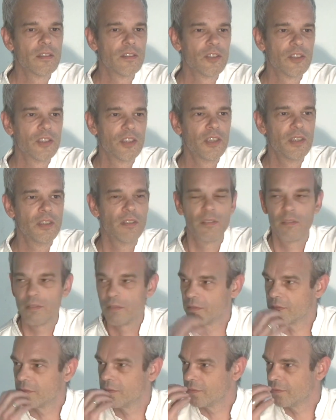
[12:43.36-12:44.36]
She
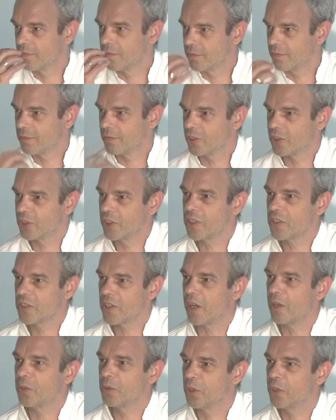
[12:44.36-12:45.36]

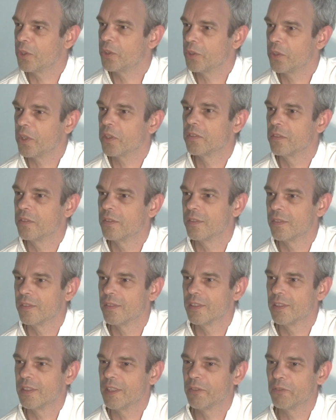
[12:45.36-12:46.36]
sticks out her tongue
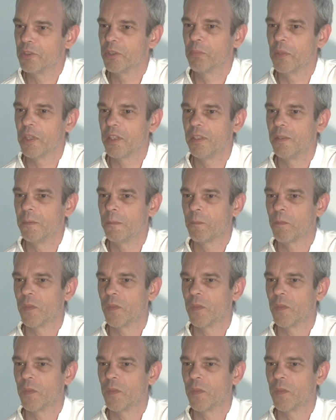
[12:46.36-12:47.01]
at everybody.